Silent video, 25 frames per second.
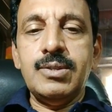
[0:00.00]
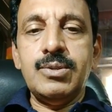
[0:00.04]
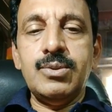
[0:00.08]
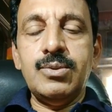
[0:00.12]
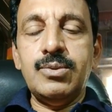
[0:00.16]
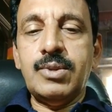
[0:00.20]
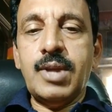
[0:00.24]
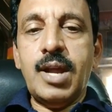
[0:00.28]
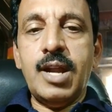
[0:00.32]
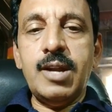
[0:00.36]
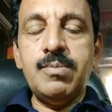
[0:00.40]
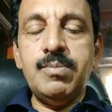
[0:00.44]

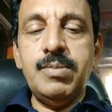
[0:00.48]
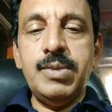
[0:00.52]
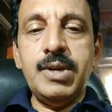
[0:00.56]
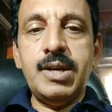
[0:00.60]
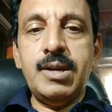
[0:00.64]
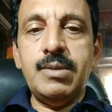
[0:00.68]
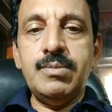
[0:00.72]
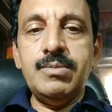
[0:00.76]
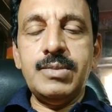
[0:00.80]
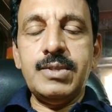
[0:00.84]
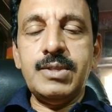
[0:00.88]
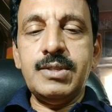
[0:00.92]
So that
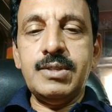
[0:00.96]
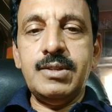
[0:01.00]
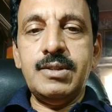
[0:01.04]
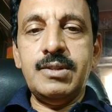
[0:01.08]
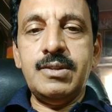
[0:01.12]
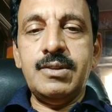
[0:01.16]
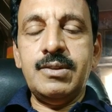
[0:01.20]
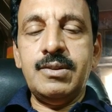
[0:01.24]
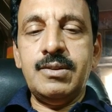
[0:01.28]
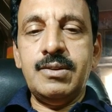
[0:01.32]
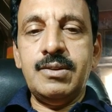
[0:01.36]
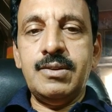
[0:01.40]
becomes
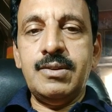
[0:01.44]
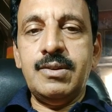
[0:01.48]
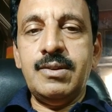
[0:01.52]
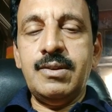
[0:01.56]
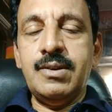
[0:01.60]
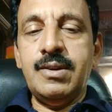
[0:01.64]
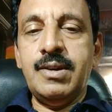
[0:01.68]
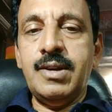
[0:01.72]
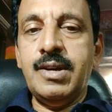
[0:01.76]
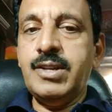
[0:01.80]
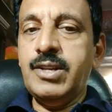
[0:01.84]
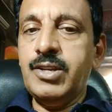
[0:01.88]
uh,
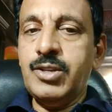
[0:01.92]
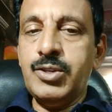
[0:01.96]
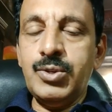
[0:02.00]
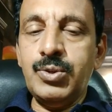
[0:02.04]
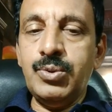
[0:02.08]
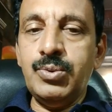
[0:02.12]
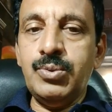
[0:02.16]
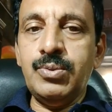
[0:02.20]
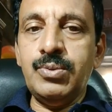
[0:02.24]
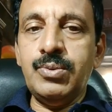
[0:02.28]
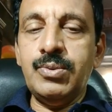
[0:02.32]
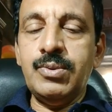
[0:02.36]
an
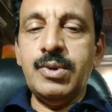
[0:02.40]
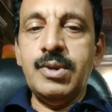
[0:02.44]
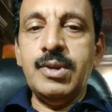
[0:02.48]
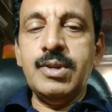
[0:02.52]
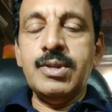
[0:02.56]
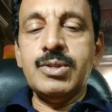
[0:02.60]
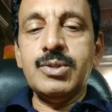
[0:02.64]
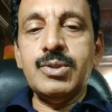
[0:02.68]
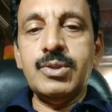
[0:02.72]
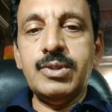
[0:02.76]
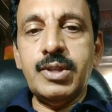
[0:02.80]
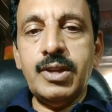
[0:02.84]
issue.
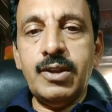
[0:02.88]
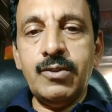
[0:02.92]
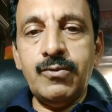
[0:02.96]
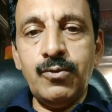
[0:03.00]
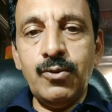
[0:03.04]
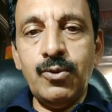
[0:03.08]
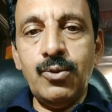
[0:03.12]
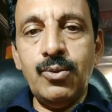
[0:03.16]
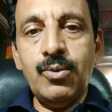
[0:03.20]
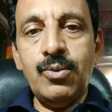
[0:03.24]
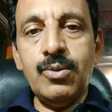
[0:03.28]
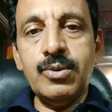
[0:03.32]
So
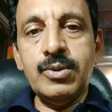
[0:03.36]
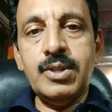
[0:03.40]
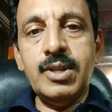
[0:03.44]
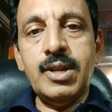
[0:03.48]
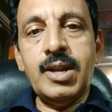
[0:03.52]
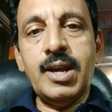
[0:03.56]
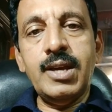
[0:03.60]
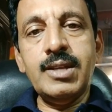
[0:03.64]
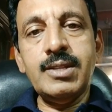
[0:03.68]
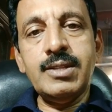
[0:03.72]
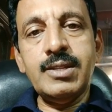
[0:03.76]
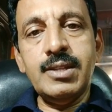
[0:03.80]
therefore, the
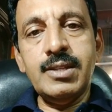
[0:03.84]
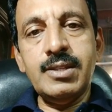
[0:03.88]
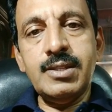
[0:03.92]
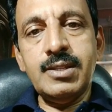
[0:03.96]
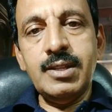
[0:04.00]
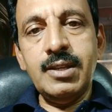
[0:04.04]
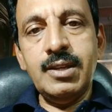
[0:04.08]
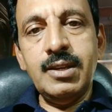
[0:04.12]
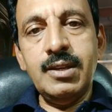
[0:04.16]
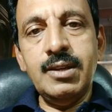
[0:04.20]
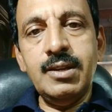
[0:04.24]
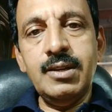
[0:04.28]

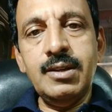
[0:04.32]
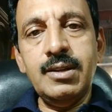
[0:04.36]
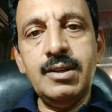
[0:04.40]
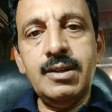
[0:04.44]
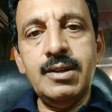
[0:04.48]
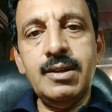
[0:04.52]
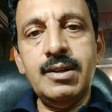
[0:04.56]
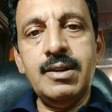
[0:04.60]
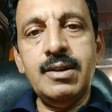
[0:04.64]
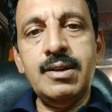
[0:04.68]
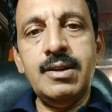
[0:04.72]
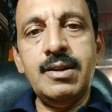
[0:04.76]
licensing